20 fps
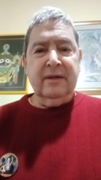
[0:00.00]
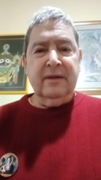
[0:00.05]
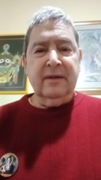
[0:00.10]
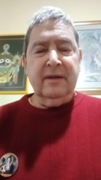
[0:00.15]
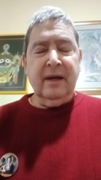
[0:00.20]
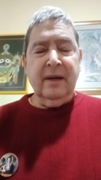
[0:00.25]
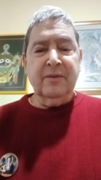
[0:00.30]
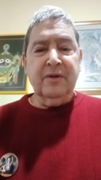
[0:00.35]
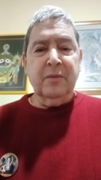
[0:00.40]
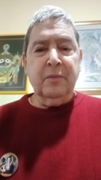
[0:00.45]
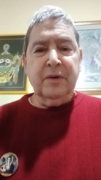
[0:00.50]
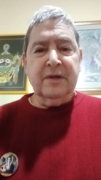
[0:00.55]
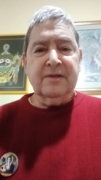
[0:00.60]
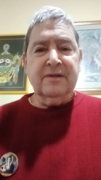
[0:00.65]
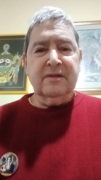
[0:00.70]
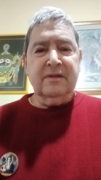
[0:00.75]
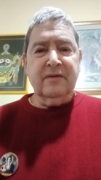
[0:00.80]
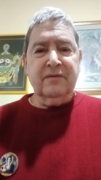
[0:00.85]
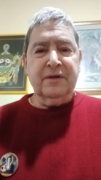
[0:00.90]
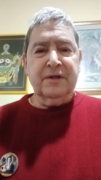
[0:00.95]
I'm uh, in the
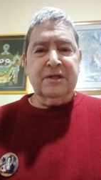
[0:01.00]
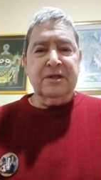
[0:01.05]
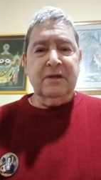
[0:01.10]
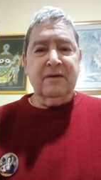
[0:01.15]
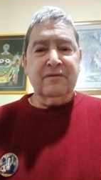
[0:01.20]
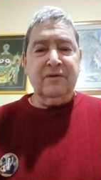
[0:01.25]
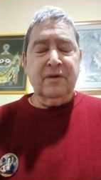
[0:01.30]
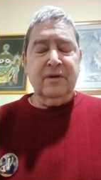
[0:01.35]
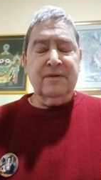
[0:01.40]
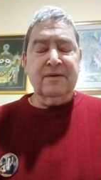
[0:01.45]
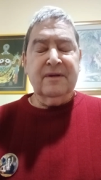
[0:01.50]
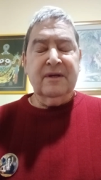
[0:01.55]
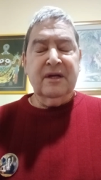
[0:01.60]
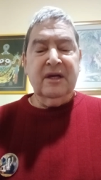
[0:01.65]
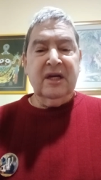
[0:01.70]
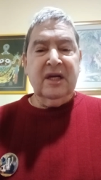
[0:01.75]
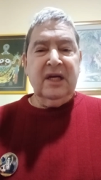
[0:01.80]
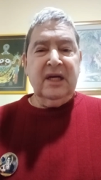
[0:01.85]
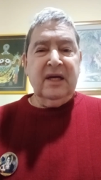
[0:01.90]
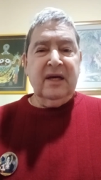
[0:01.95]
presence of Krishna. Of course,
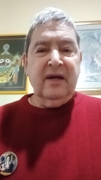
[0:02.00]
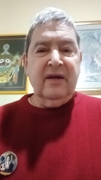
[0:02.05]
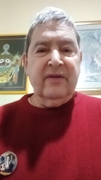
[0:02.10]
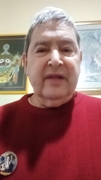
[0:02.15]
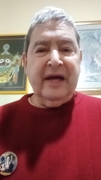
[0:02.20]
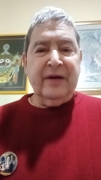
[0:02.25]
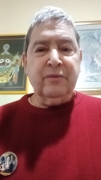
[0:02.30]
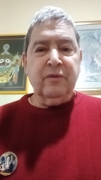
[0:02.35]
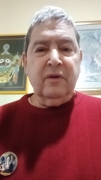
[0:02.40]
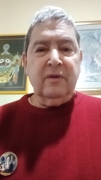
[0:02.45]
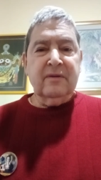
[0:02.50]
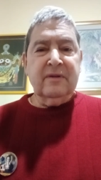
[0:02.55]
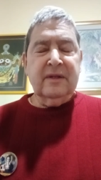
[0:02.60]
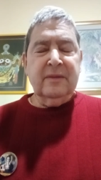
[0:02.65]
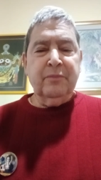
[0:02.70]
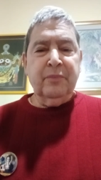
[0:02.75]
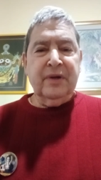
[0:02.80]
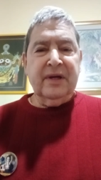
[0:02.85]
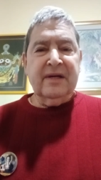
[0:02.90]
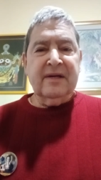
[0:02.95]
that will
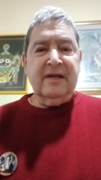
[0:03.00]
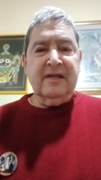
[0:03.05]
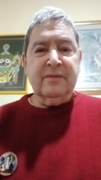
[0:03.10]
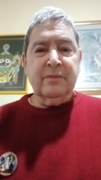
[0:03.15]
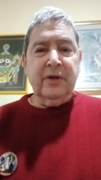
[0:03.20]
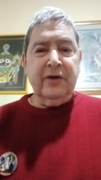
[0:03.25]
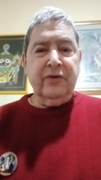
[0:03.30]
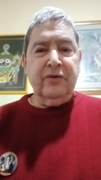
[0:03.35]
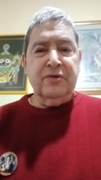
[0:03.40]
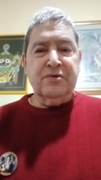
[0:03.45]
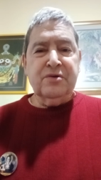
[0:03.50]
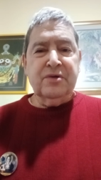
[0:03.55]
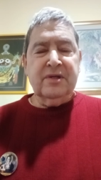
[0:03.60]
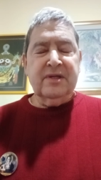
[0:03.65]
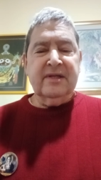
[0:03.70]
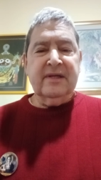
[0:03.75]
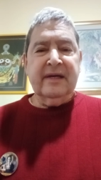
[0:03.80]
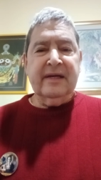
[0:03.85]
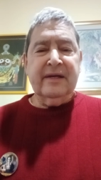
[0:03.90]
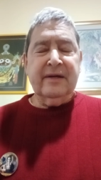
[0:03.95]
depend, as my Guruji
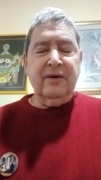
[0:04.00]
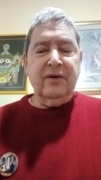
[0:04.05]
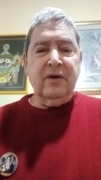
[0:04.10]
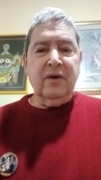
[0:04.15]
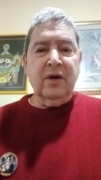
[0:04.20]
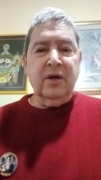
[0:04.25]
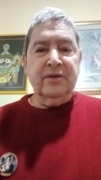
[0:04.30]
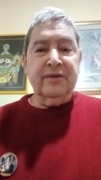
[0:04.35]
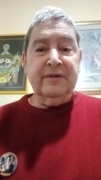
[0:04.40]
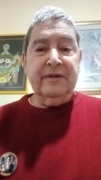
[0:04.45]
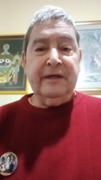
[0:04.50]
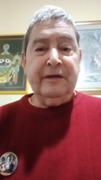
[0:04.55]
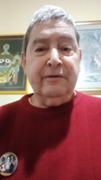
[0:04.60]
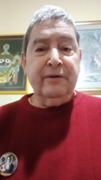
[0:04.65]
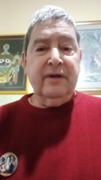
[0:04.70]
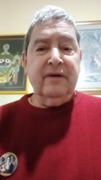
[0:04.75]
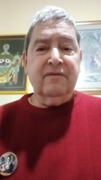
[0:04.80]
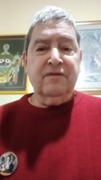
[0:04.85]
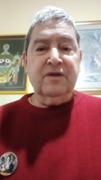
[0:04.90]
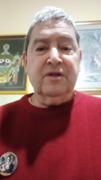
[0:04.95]
said, on the
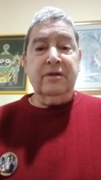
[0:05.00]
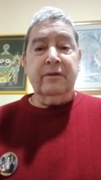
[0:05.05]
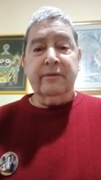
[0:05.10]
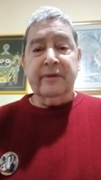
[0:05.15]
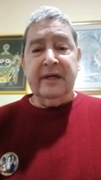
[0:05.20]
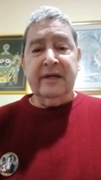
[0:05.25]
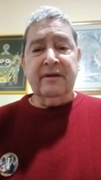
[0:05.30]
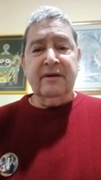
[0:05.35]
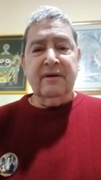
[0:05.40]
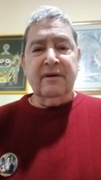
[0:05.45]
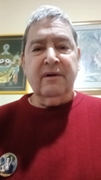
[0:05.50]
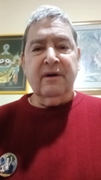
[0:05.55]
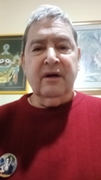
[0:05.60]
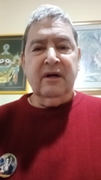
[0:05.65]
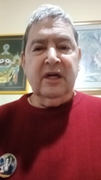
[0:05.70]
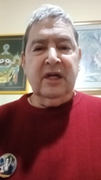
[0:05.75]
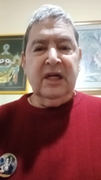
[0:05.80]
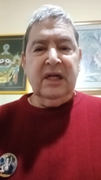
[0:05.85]
degree of surrender